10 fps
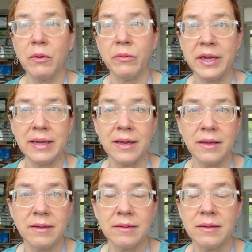
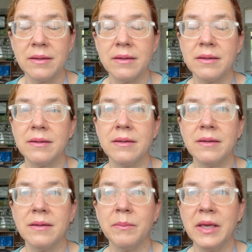reading
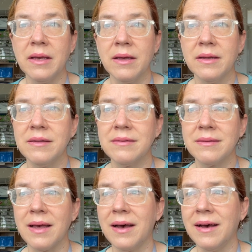because
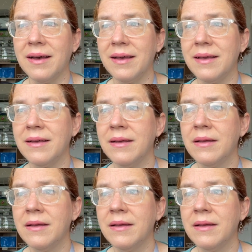I,